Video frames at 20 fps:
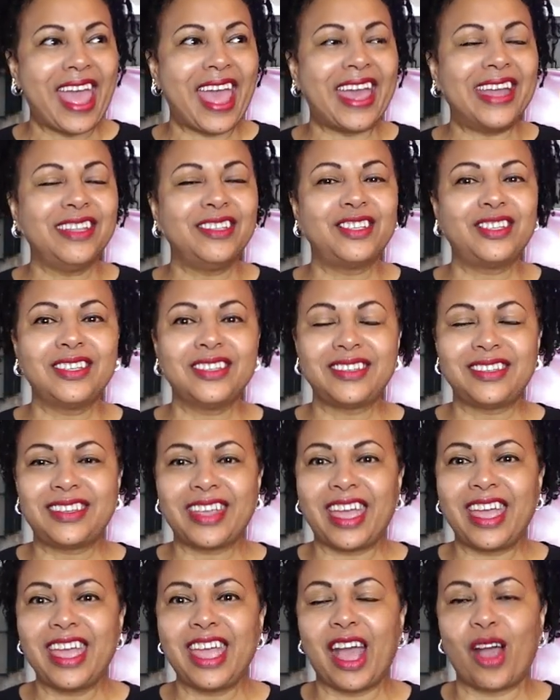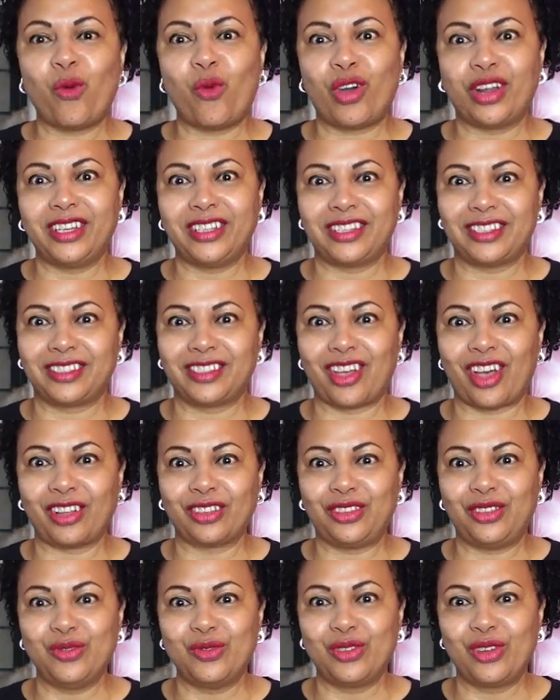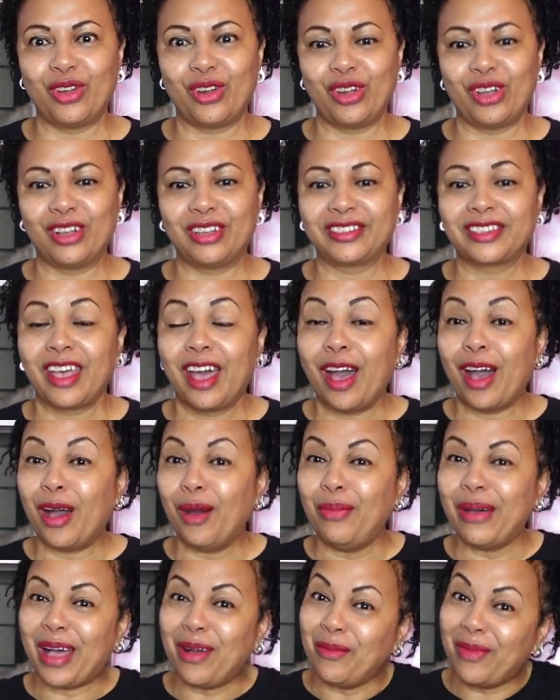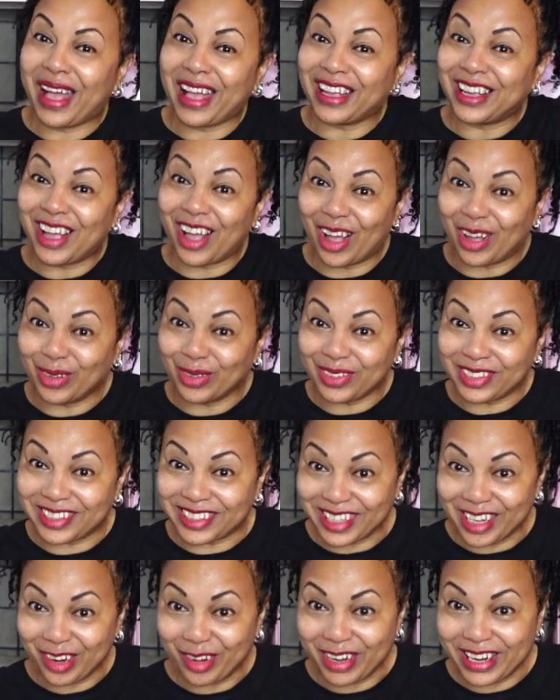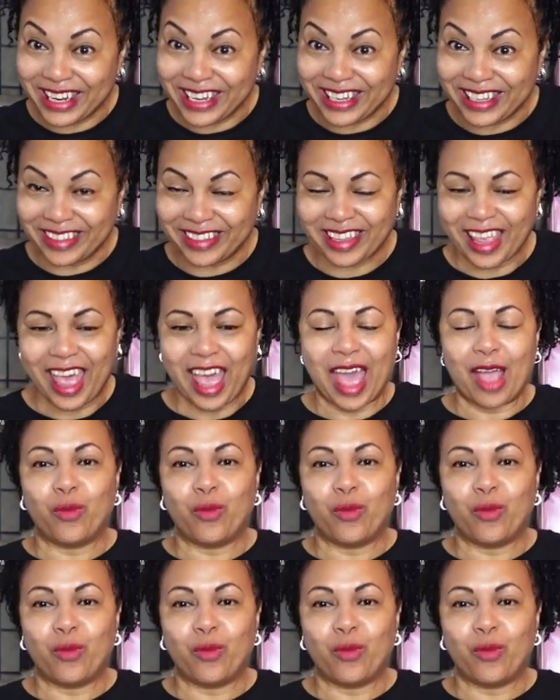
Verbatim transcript: And today I wanted to talk to you girls about my coach series.